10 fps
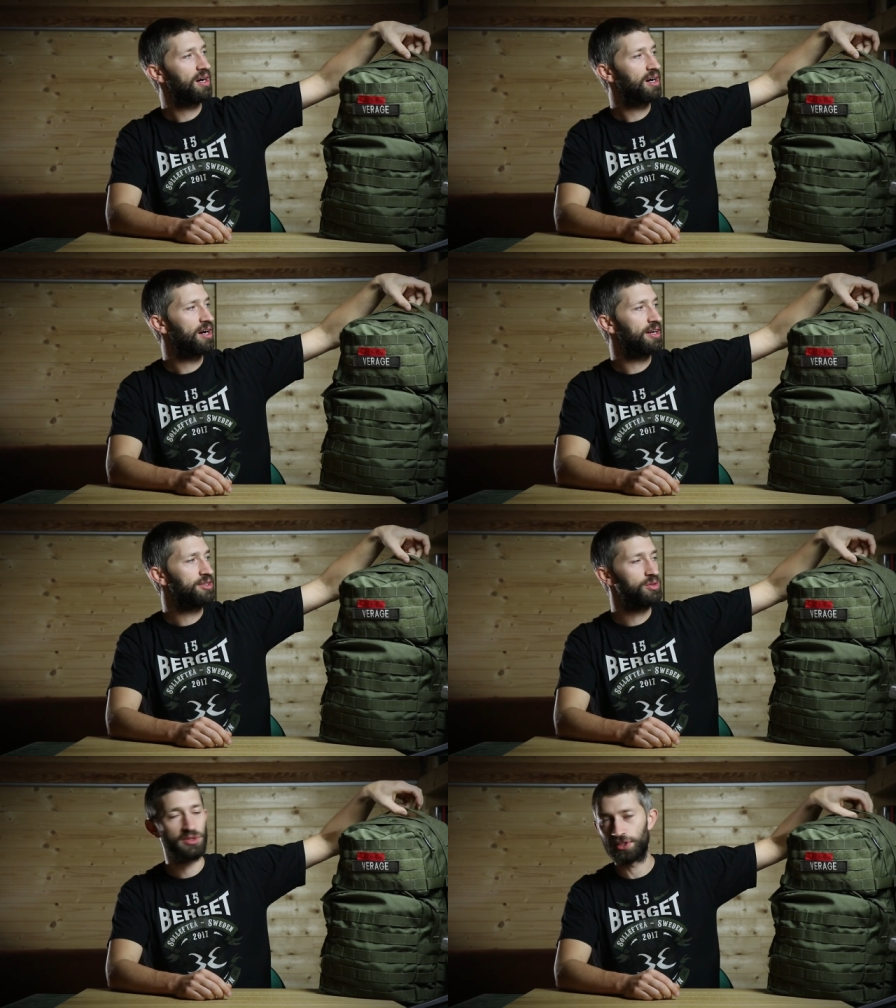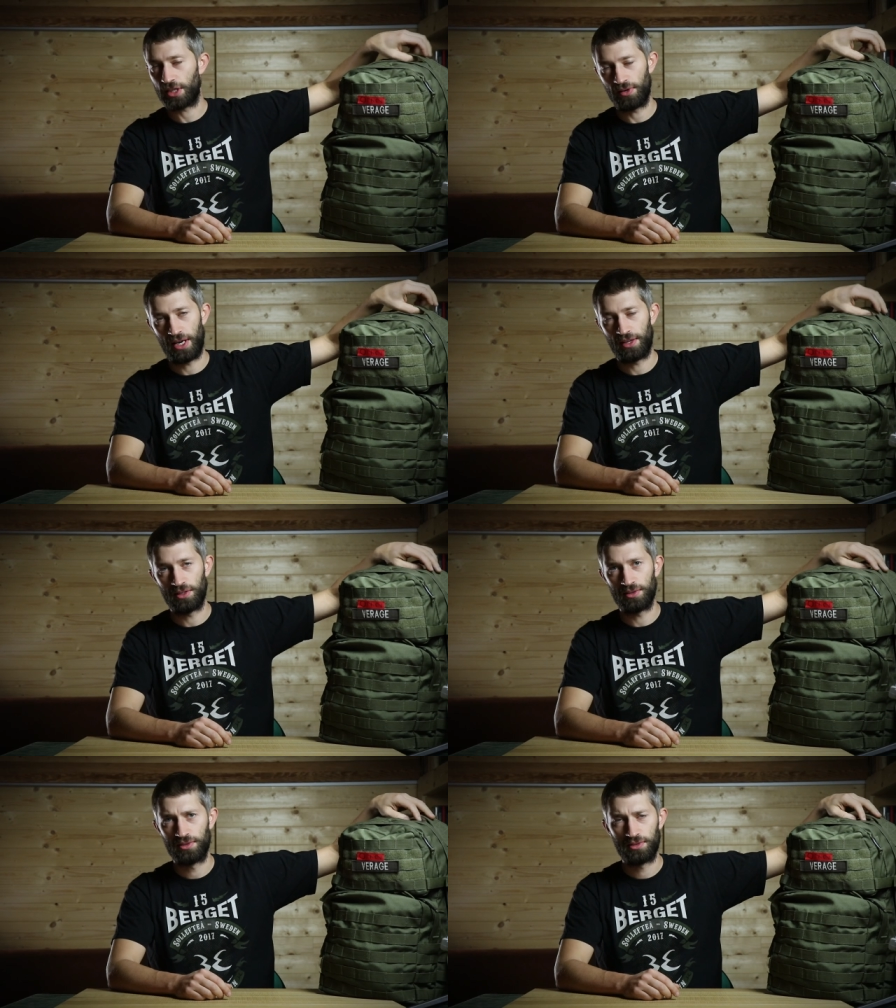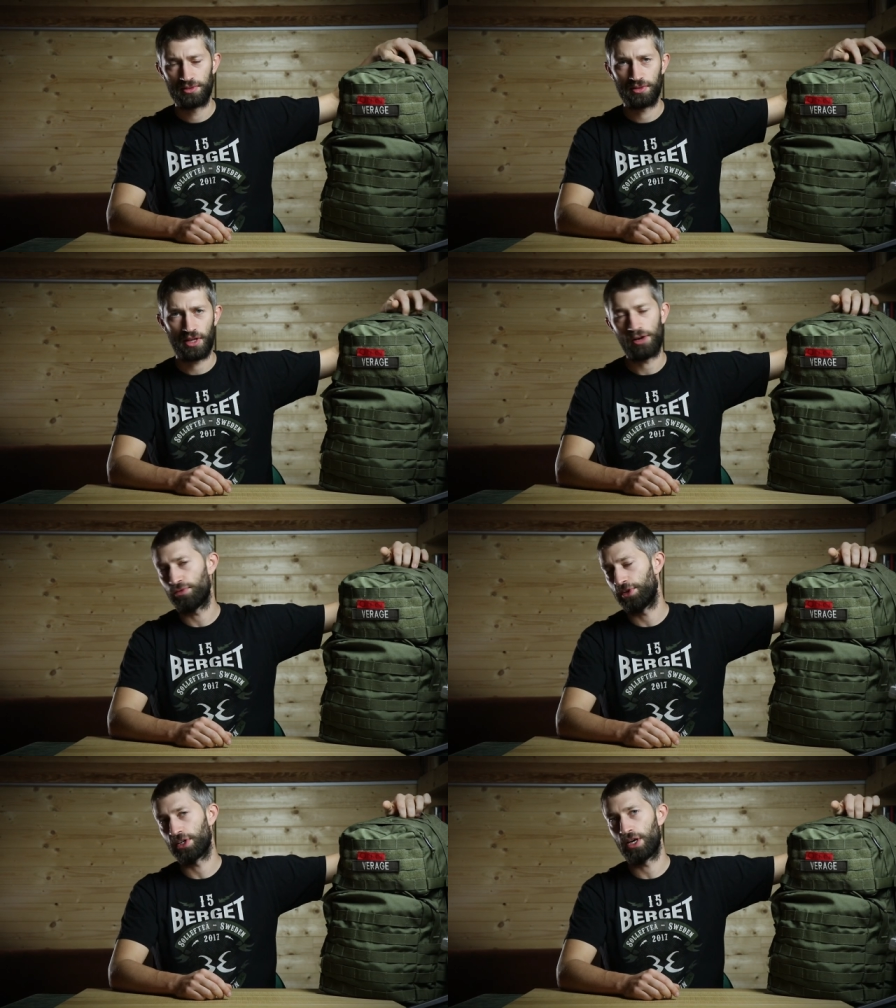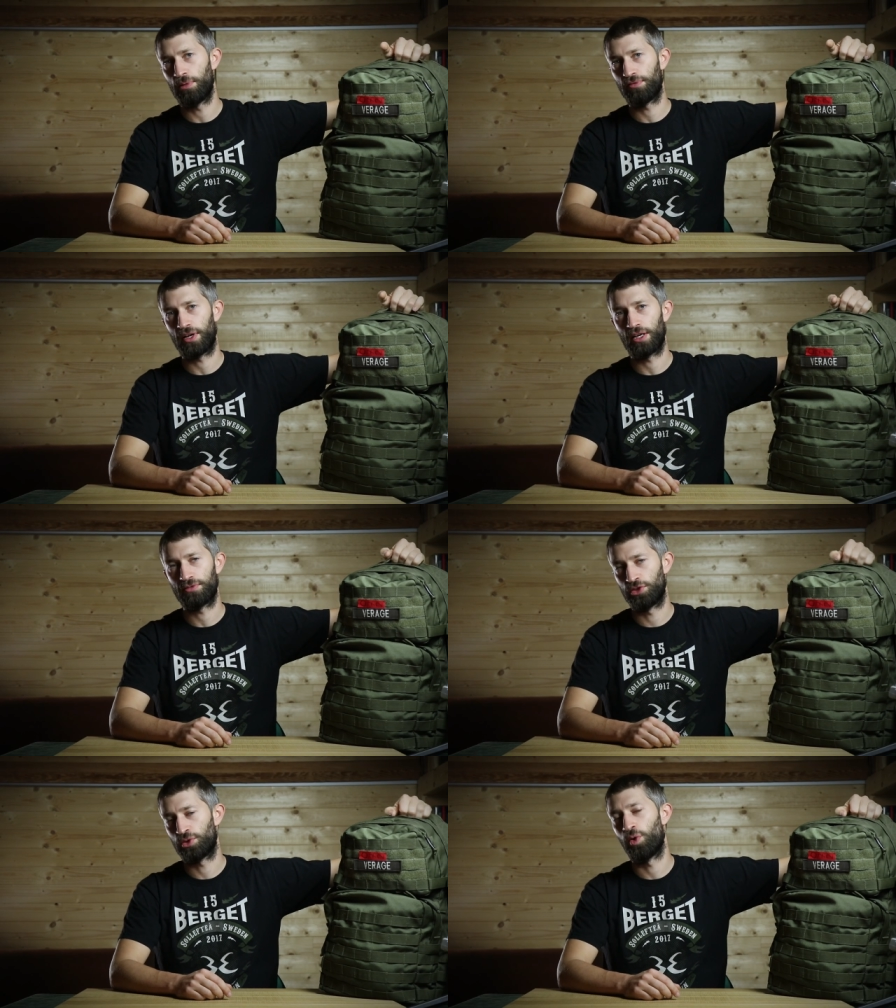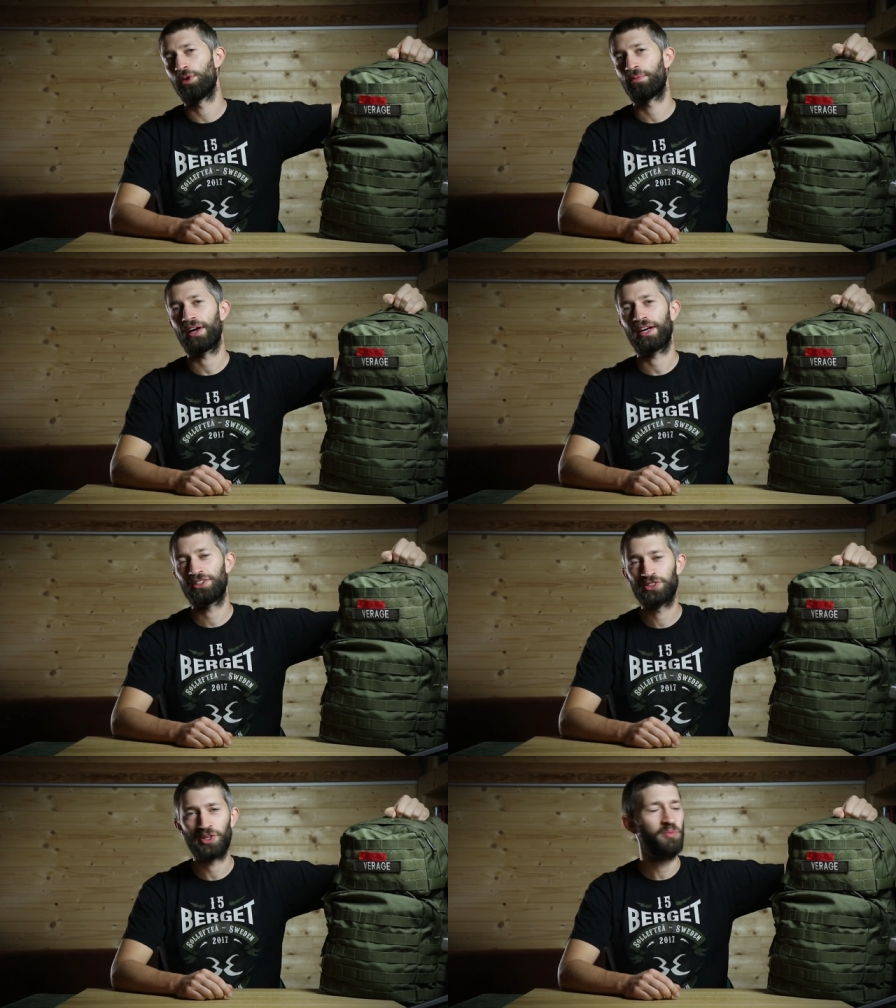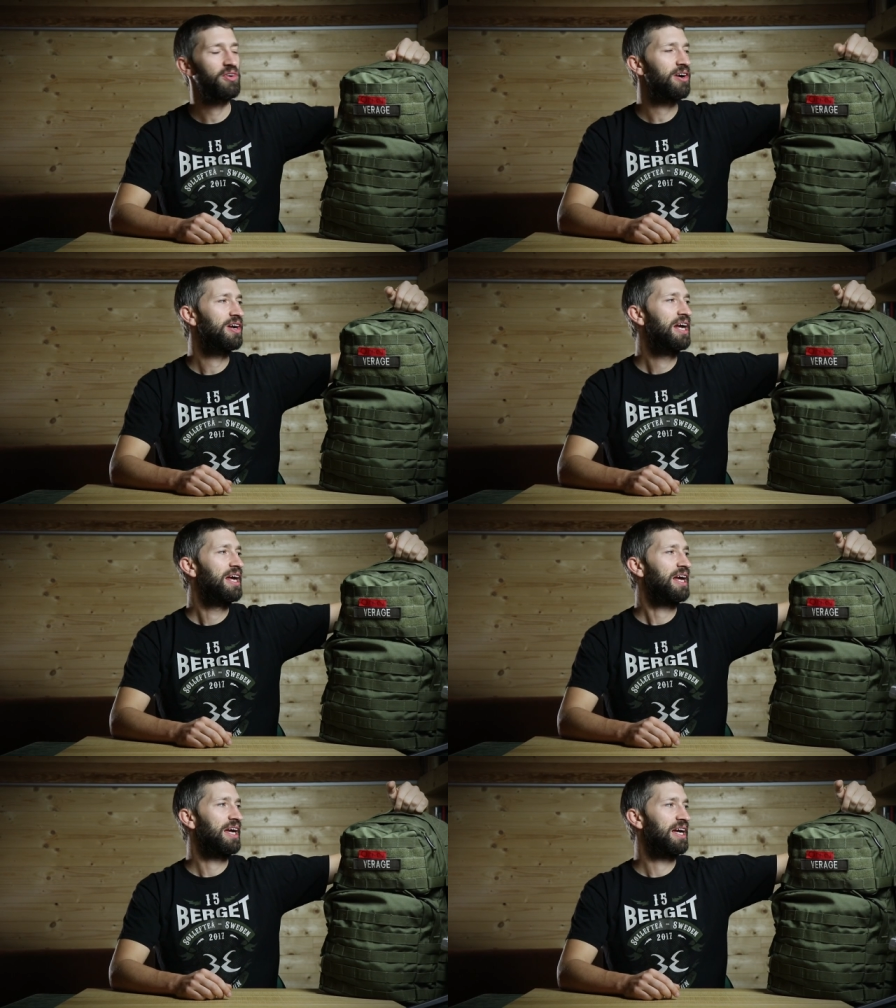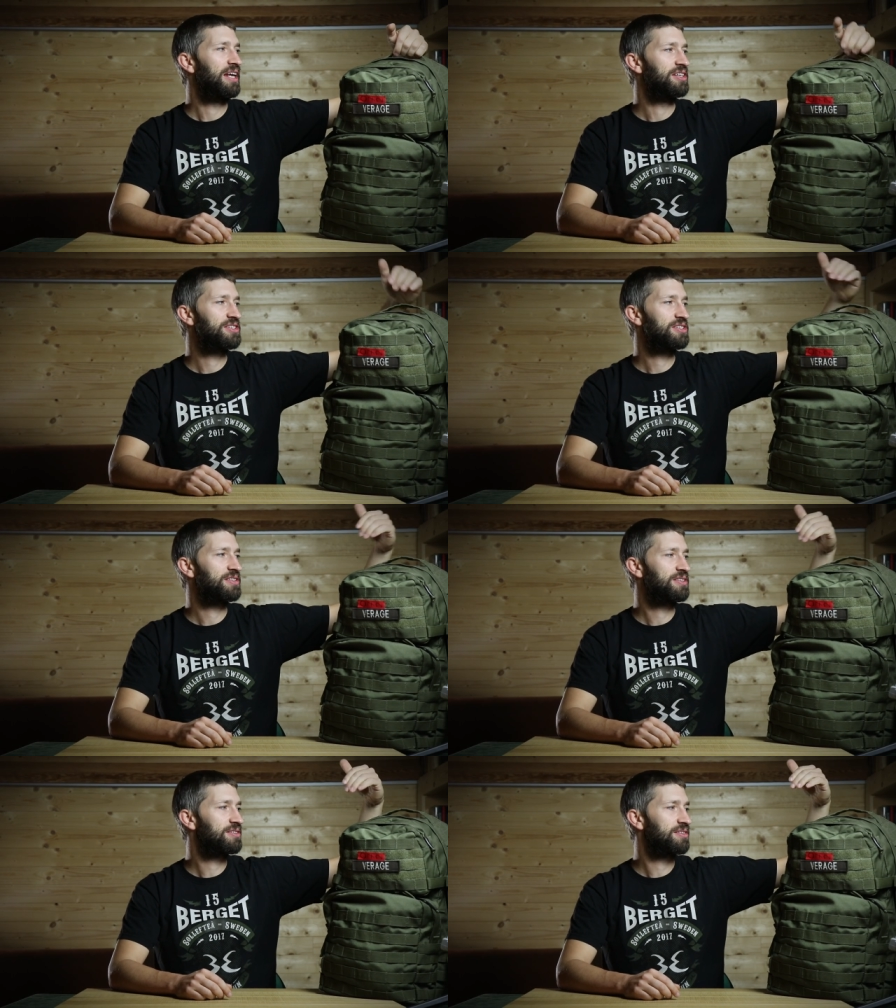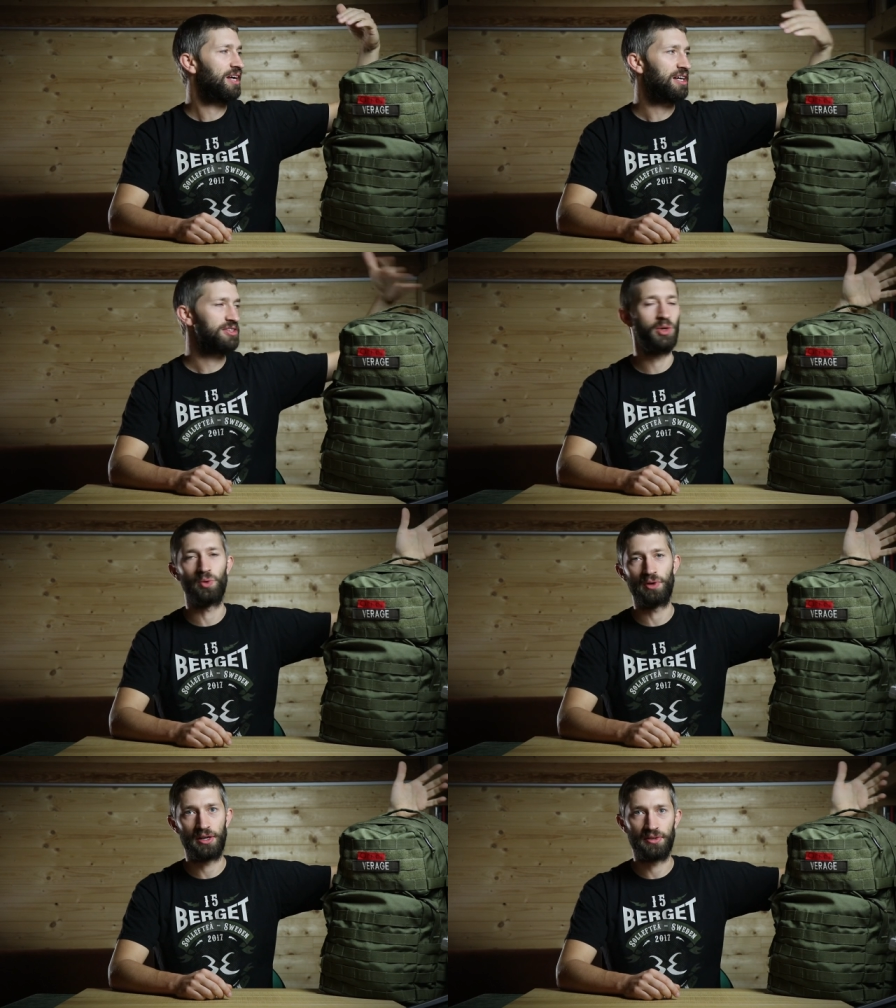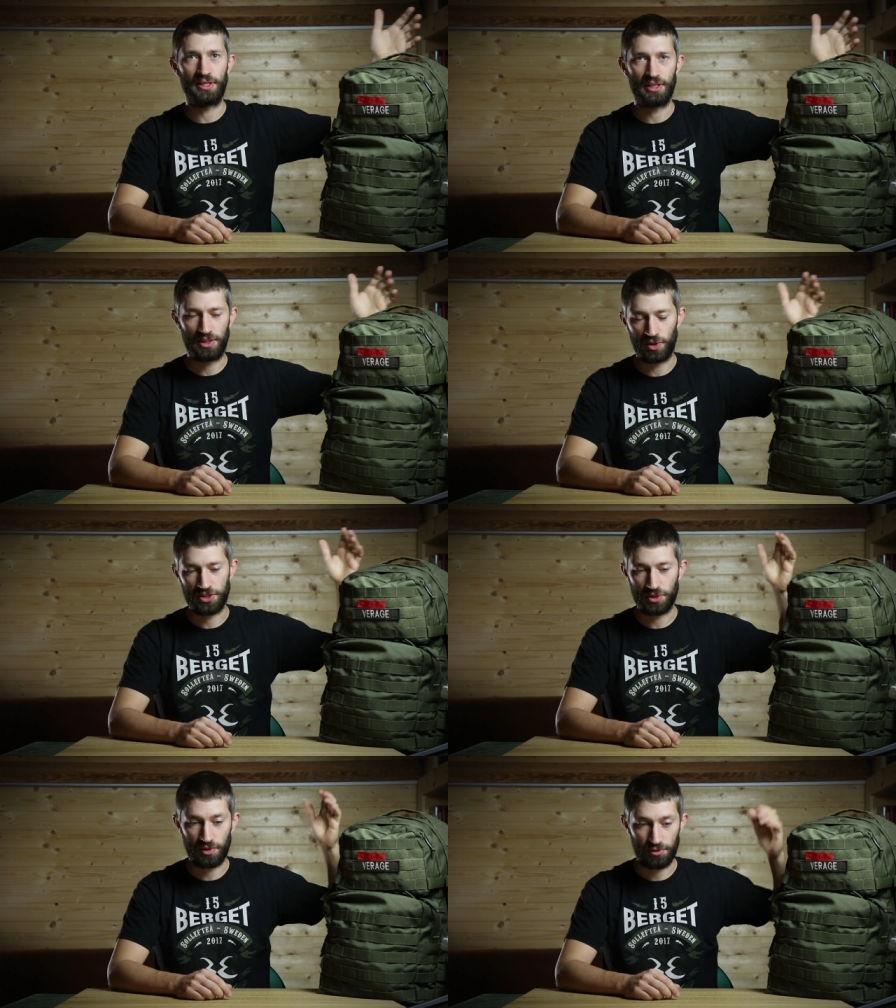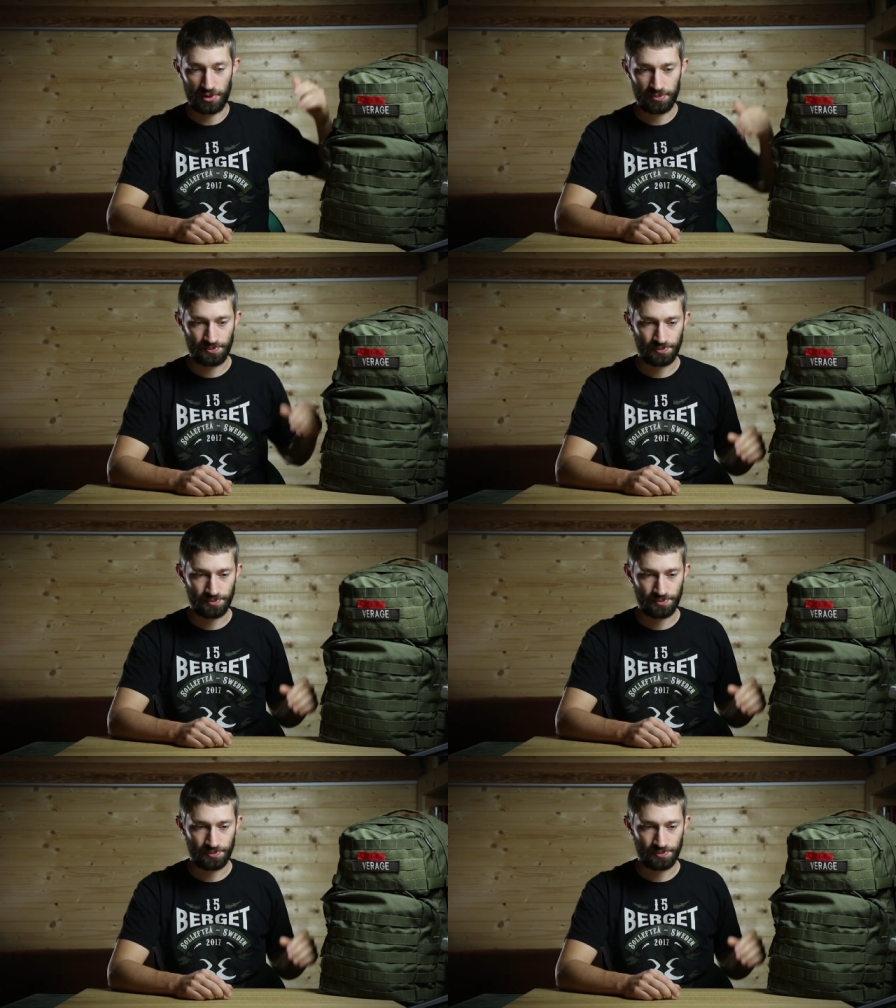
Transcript: I use this carry handle every time if I have to throw the pack to somewhere and it has no wear on it whatsoever.